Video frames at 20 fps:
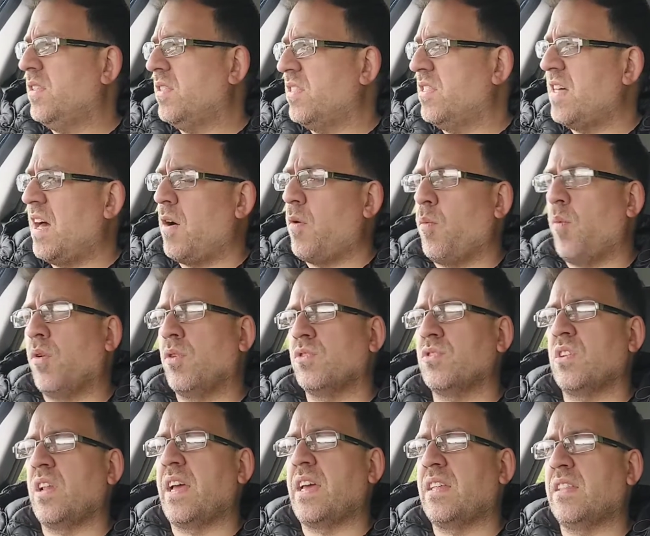that was
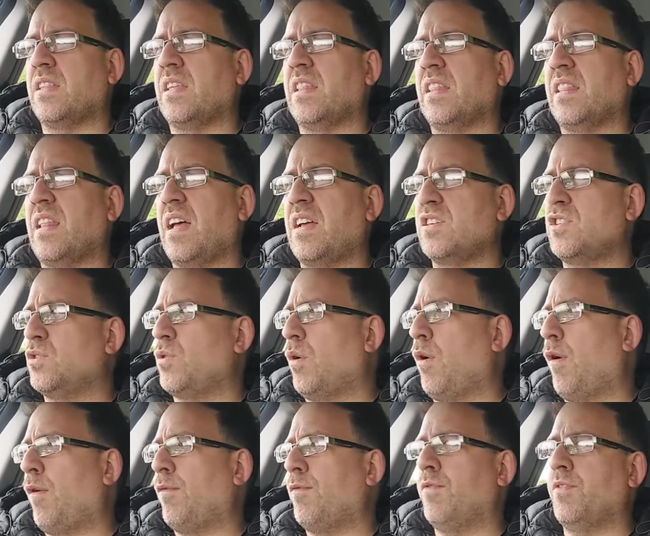like the last
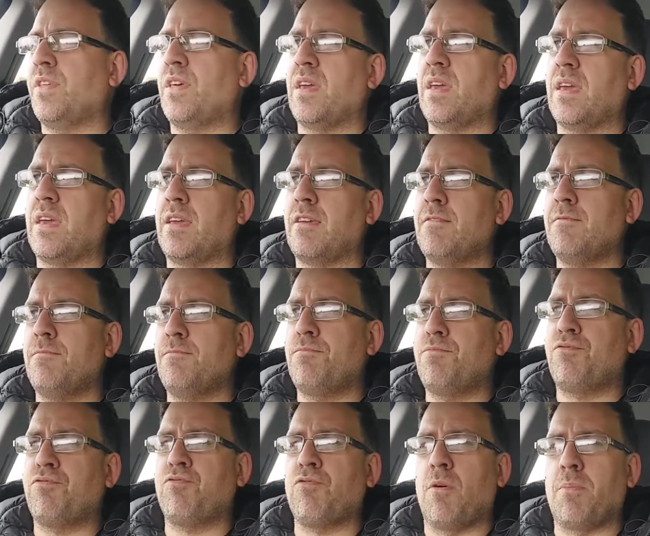of the
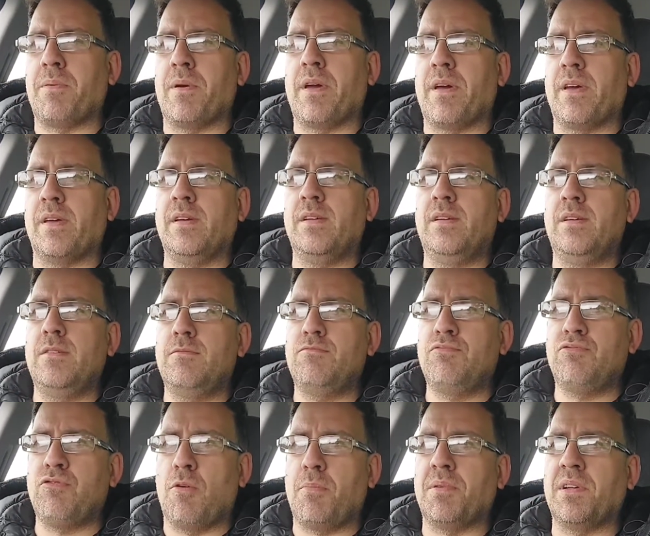
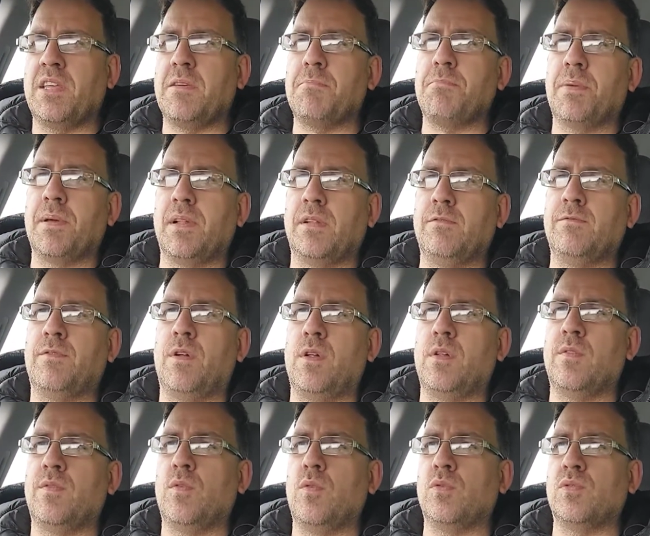properly built
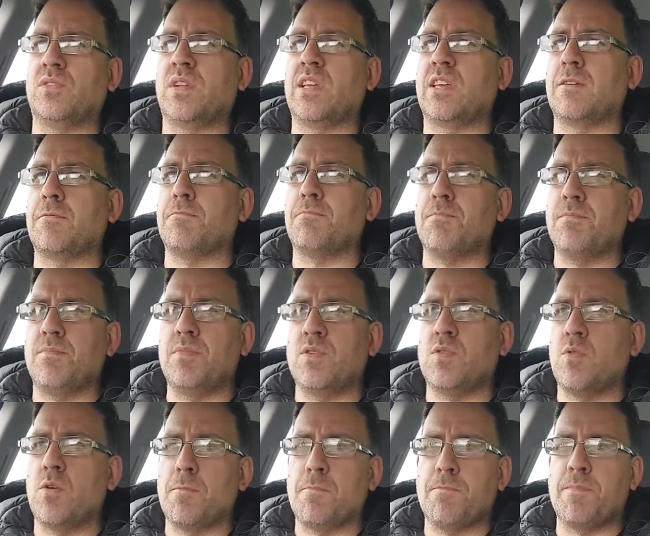Volvos, like a
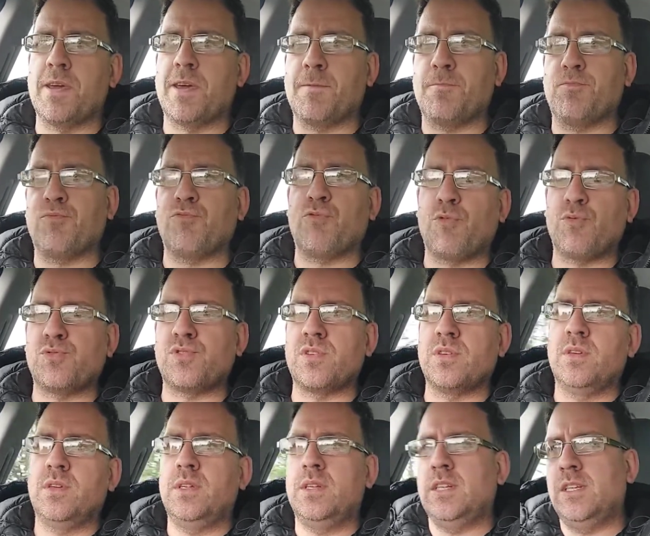big brute,
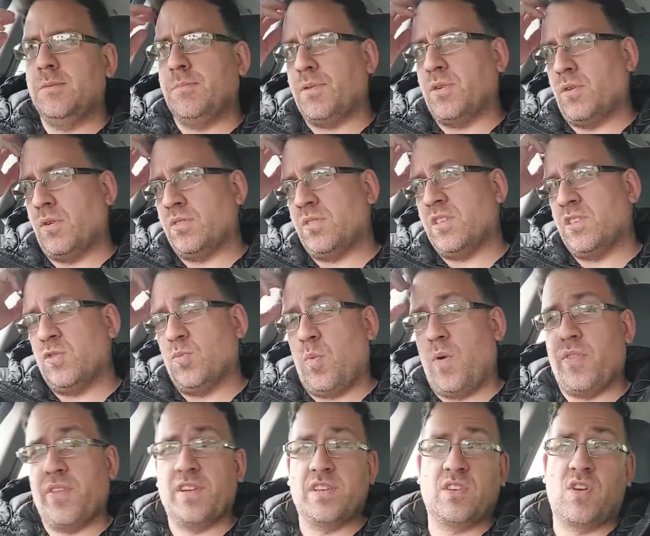because this is
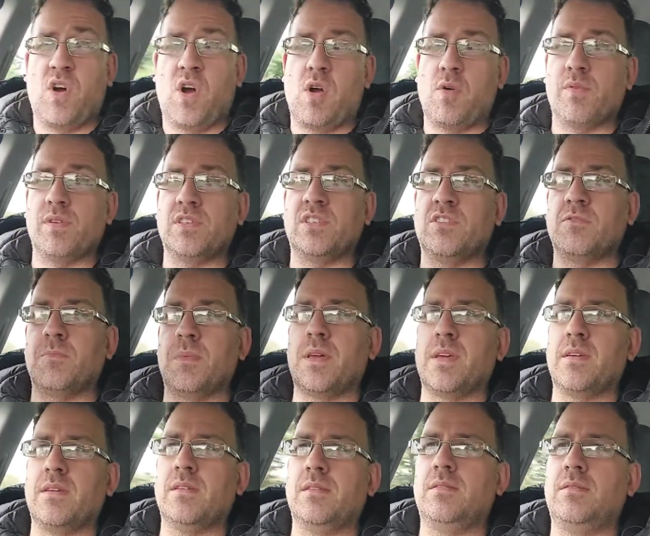what this car is to
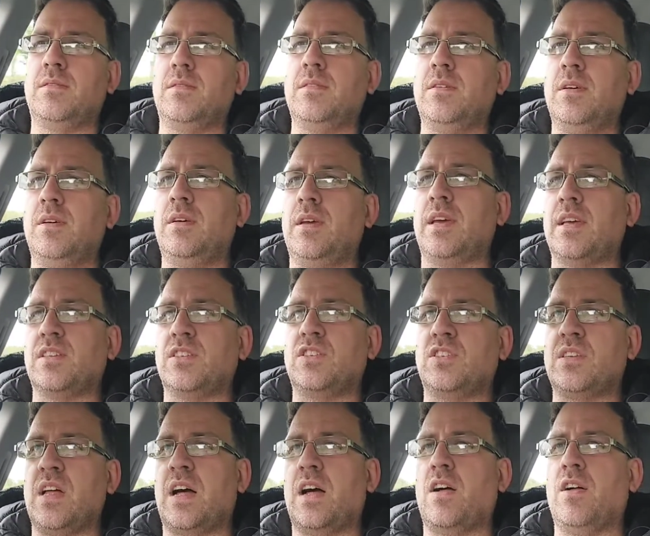me. It's
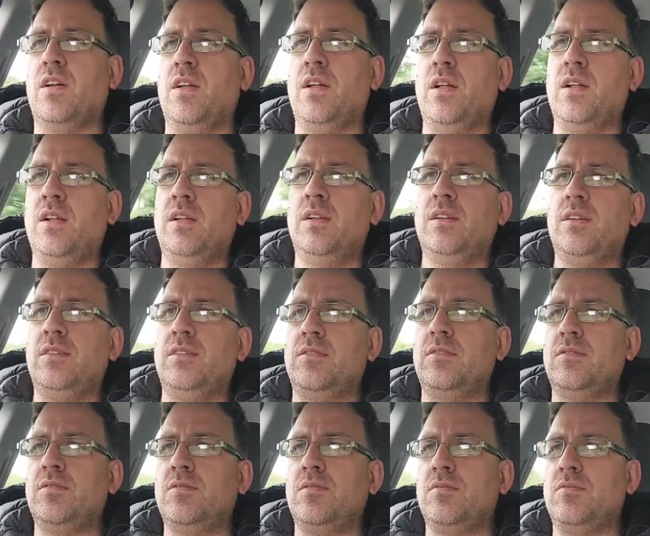that
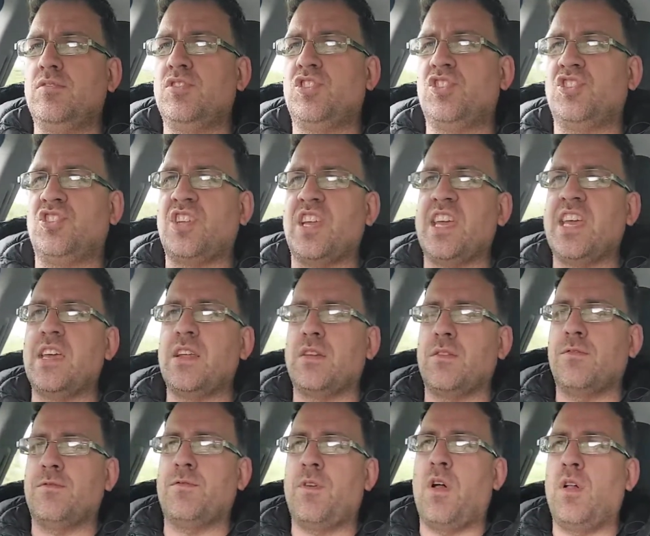steed of
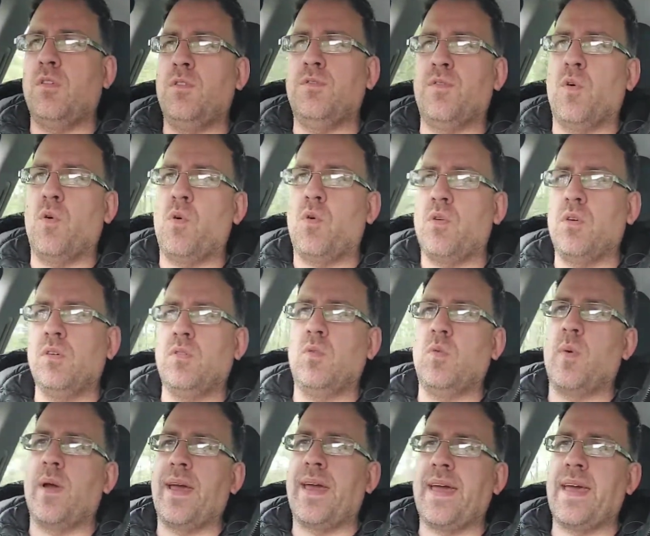Volvo
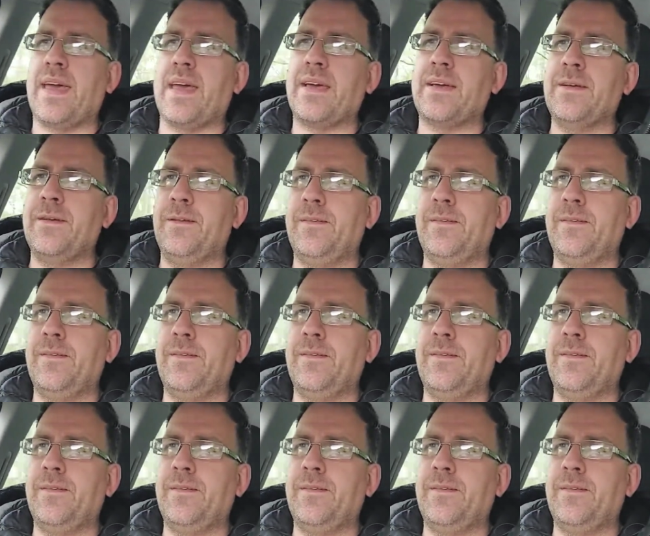where